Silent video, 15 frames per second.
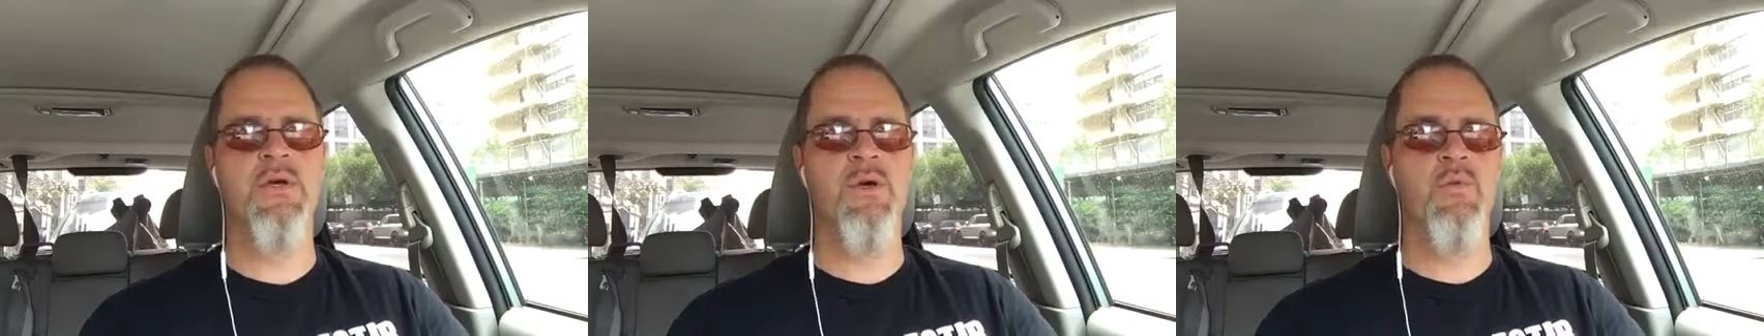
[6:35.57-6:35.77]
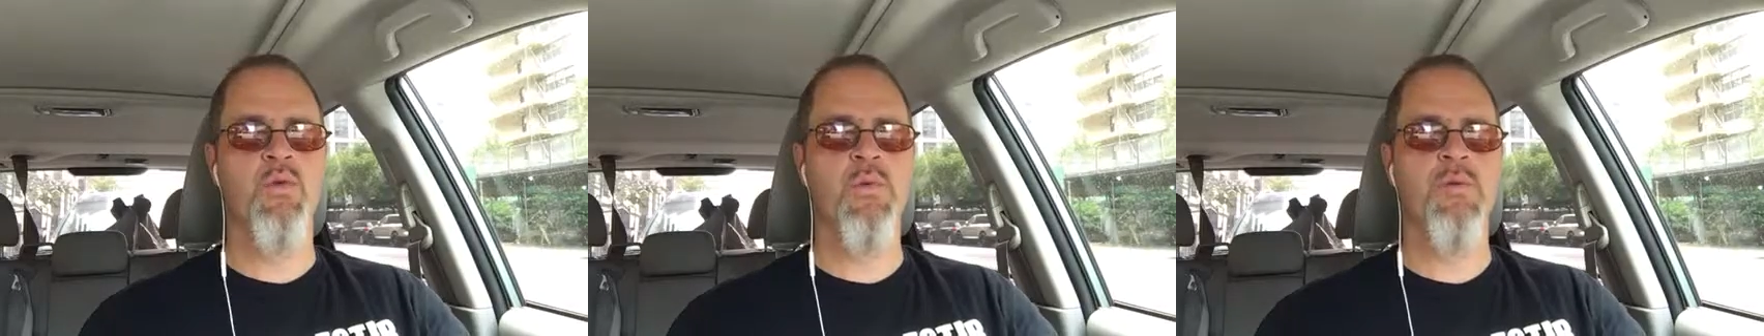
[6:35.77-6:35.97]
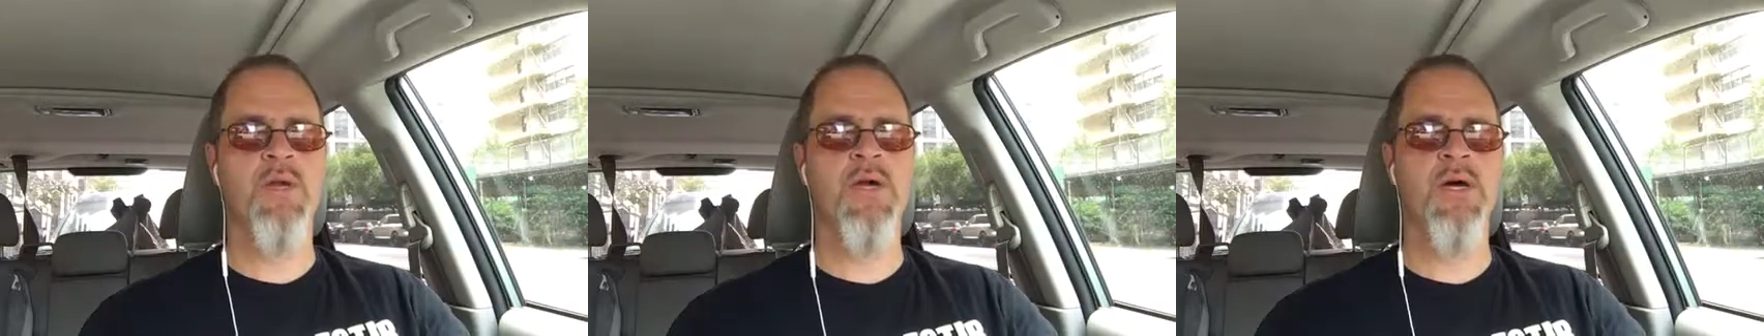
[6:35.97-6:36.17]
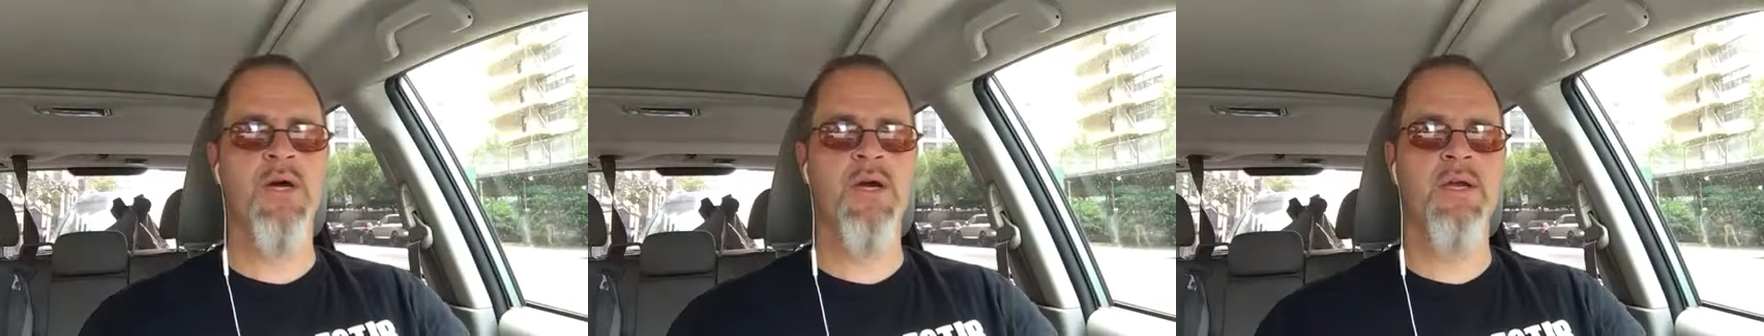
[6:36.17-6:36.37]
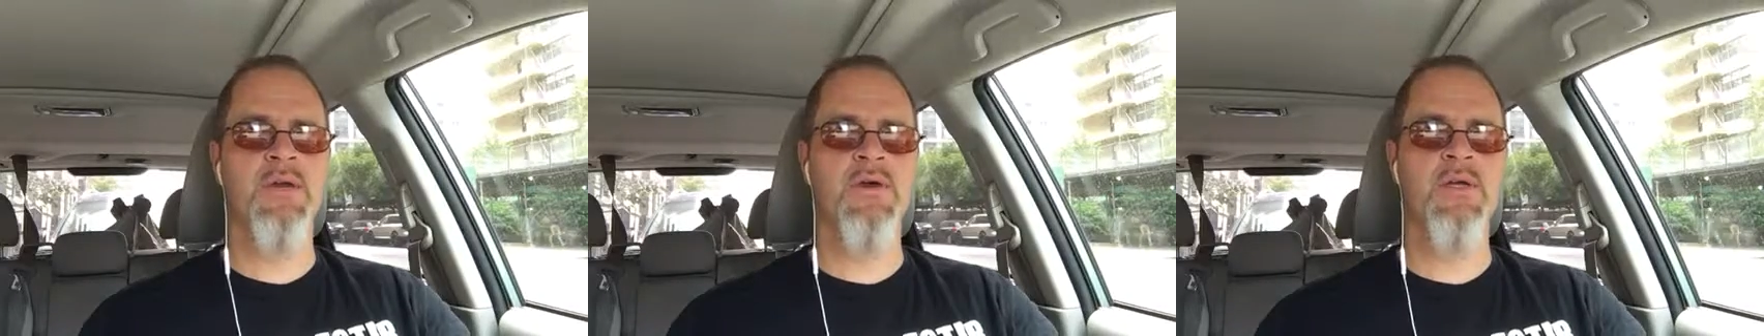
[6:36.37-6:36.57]
woman and
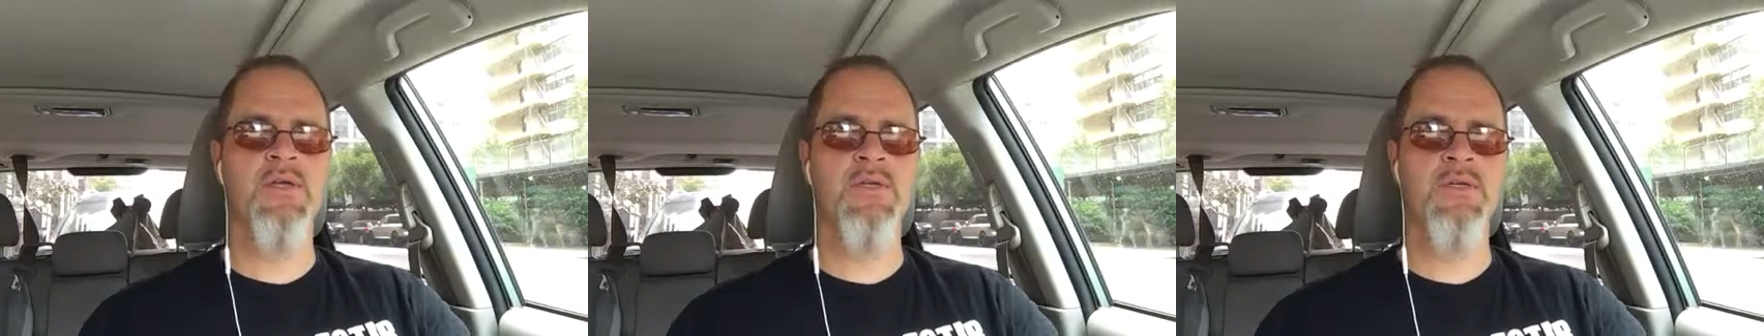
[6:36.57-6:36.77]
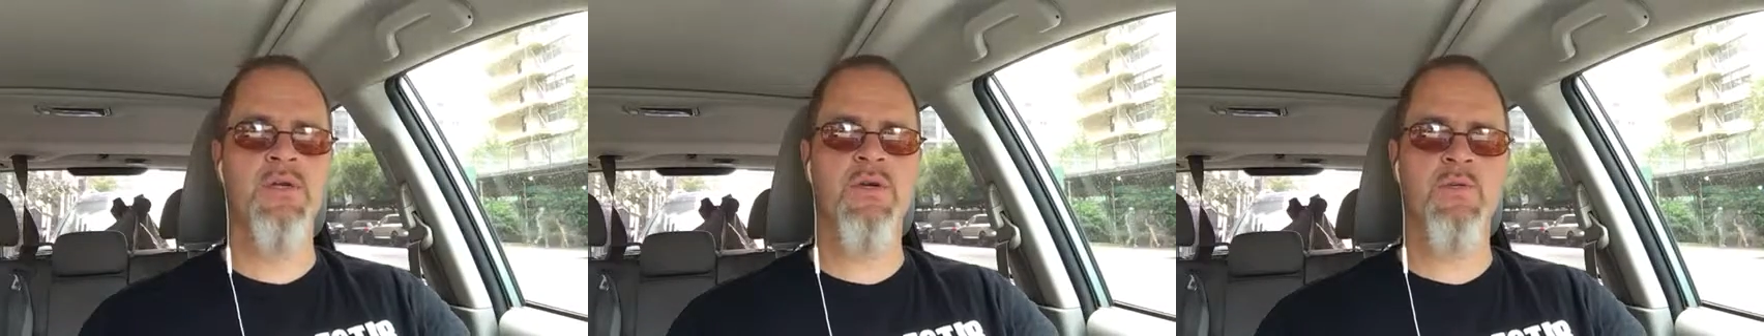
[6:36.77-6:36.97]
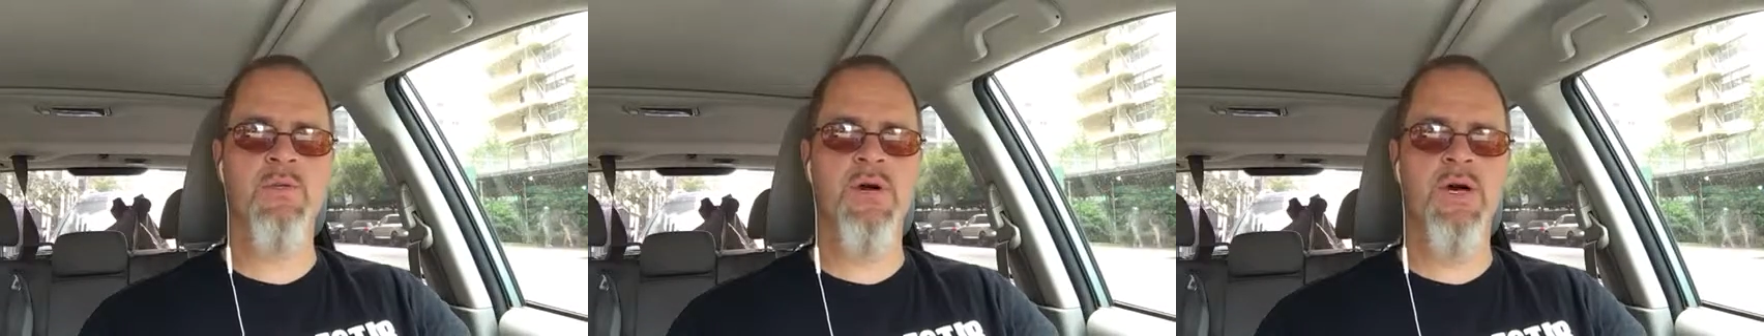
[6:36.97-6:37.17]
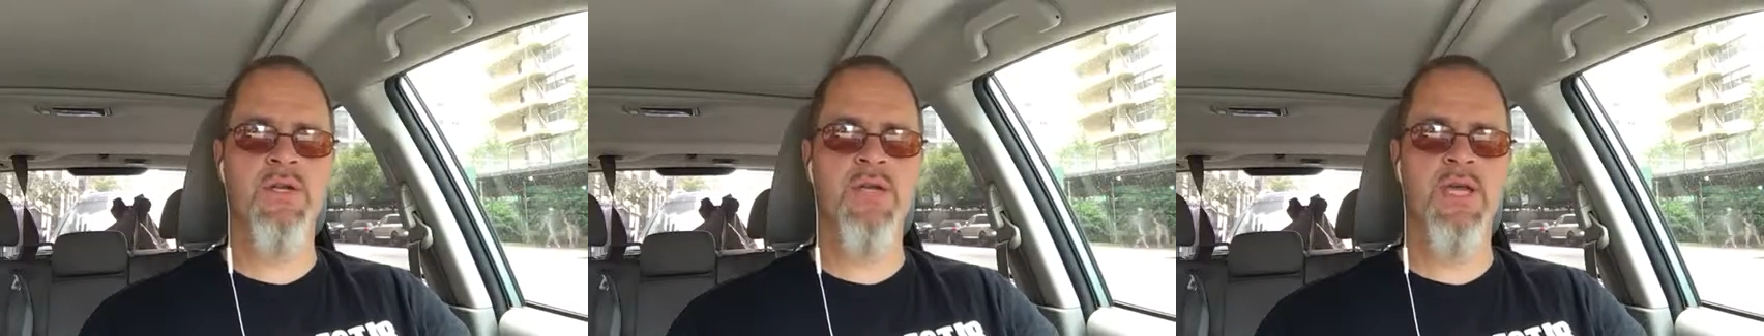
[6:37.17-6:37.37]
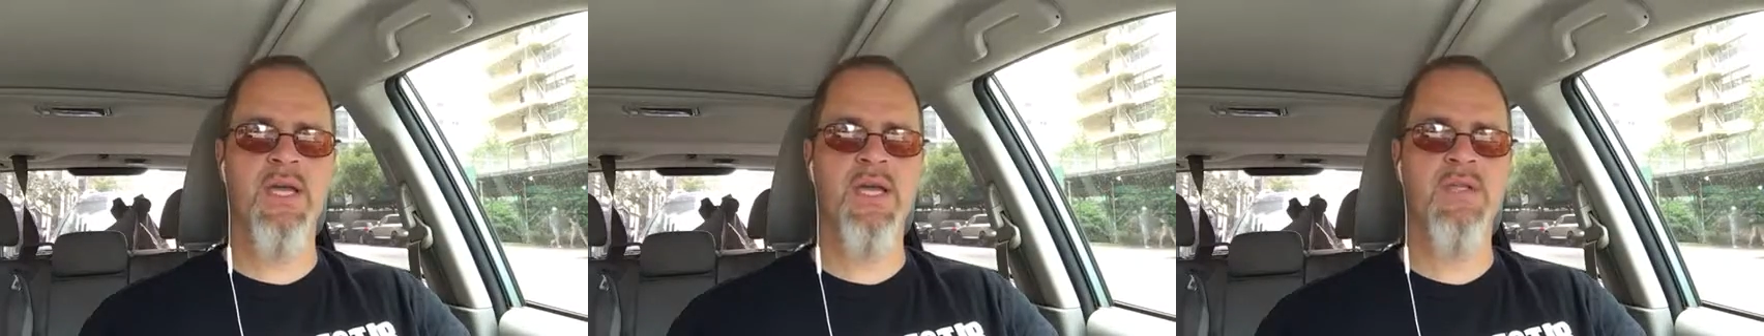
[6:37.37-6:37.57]
I are going to start a
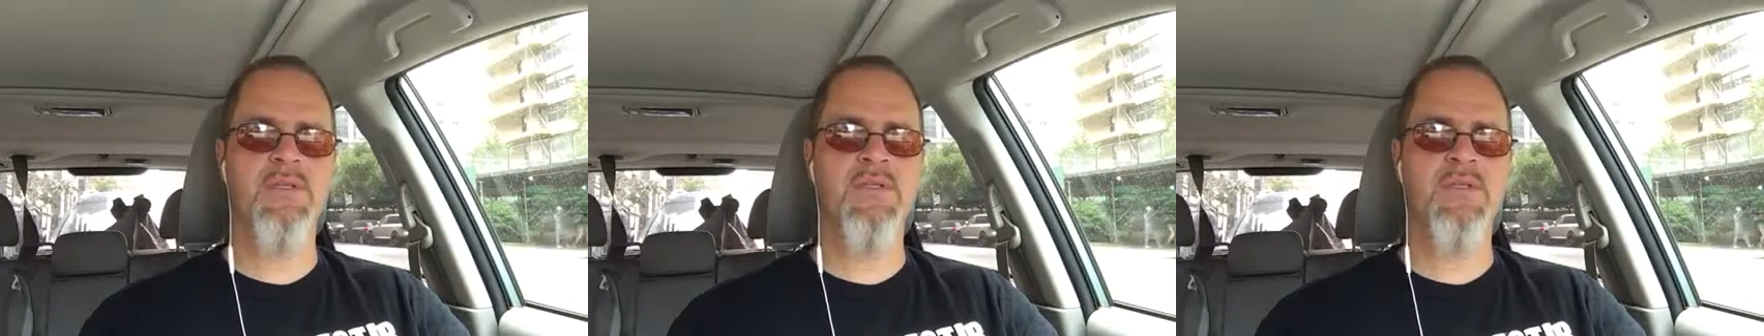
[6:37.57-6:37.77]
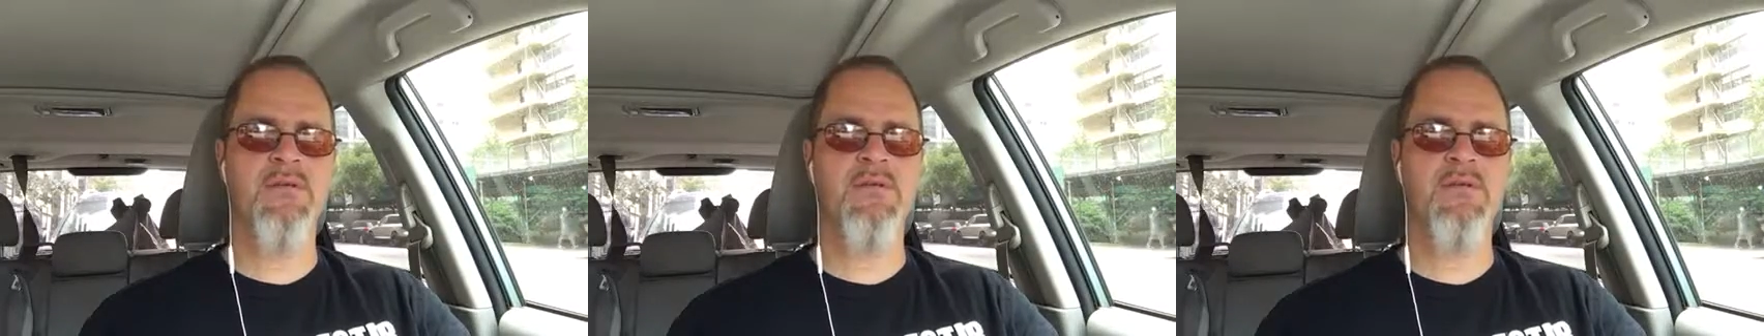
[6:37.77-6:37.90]
podcast,